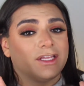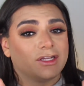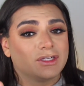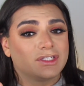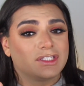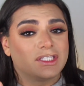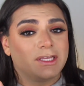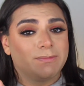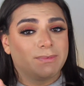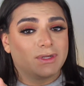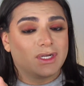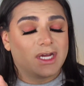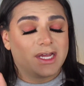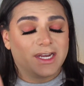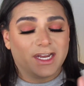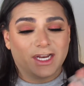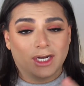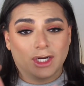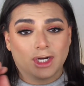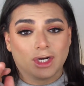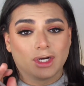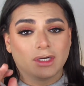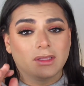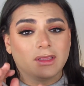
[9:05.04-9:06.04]
you're sleeping on it.
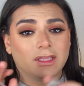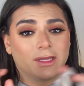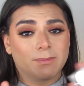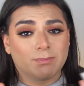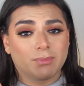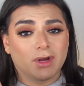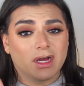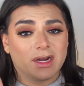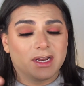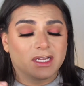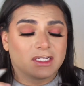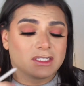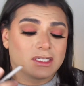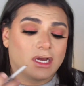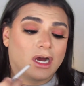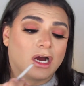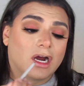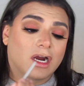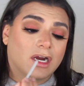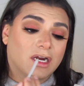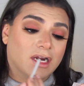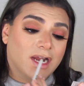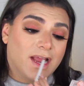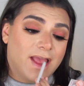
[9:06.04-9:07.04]
Her lip products
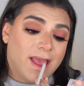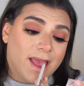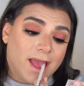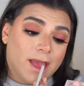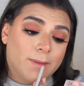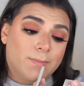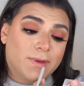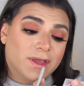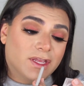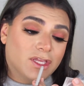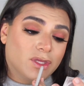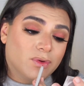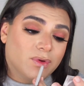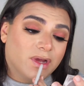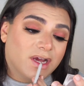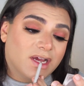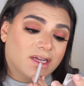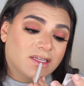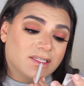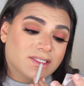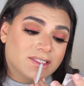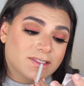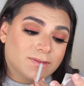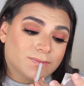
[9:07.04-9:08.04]
are epic, you
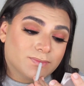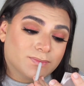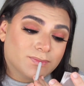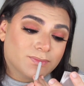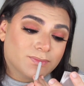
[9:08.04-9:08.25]
guys.